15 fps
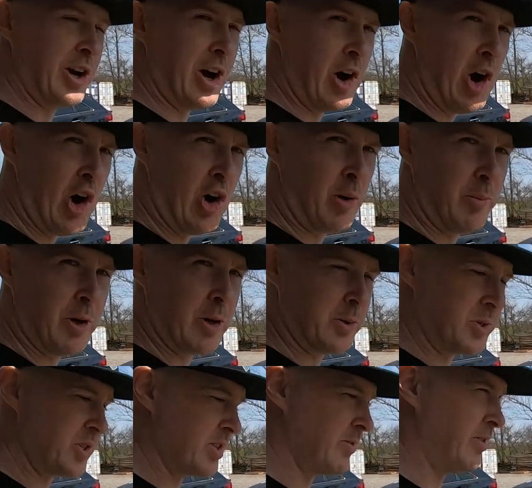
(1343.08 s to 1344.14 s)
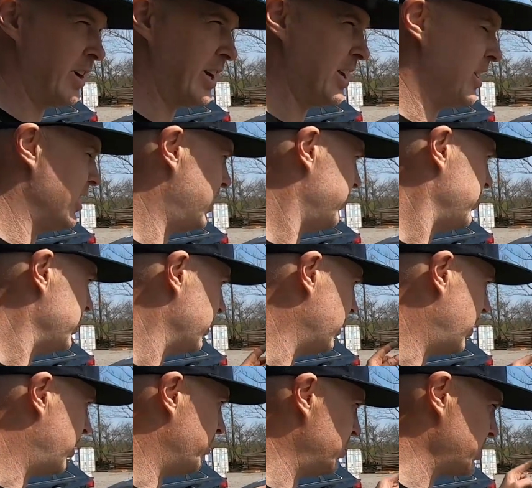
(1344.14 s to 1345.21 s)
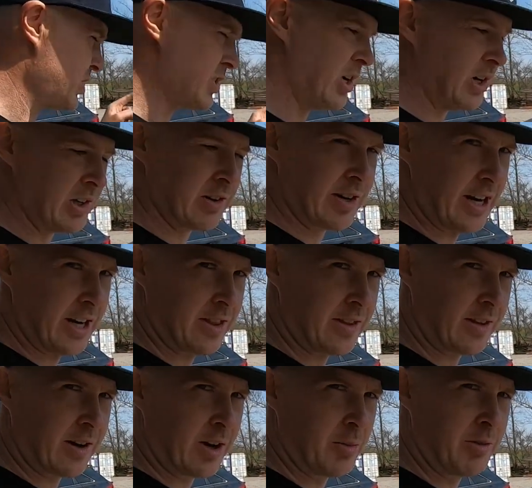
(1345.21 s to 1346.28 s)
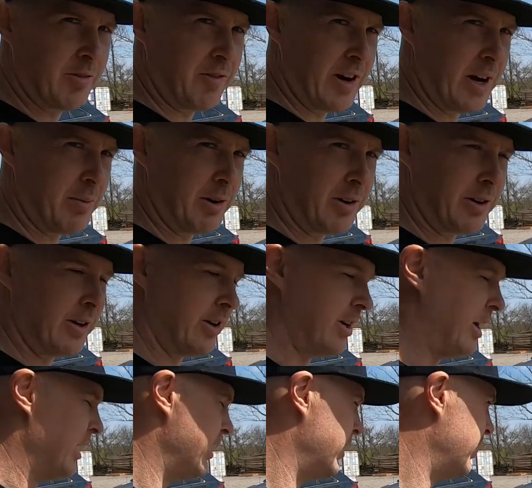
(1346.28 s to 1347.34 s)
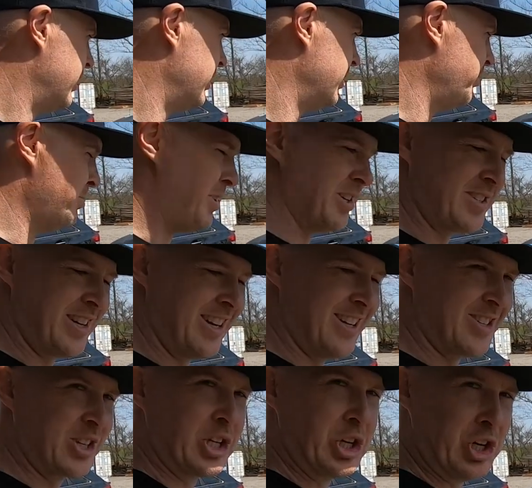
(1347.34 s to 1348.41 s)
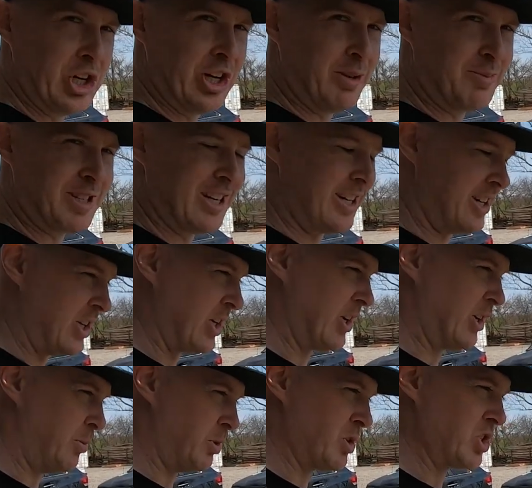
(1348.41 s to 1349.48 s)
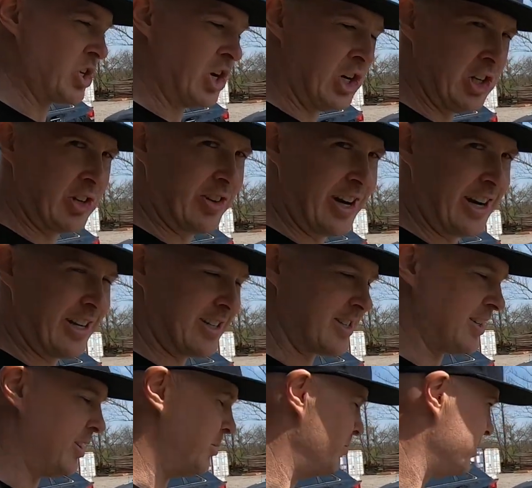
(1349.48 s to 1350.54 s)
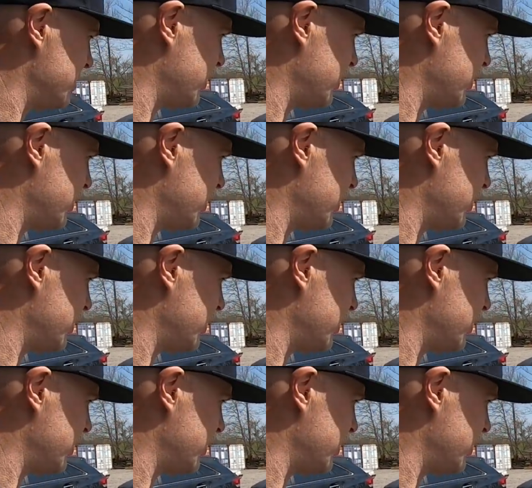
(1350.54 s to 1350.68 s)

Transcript: can almost, funny enough, you can almost tolerate the carbon fiber hood. I'm not saying it's good, I'm saying you can almost tolerate it some.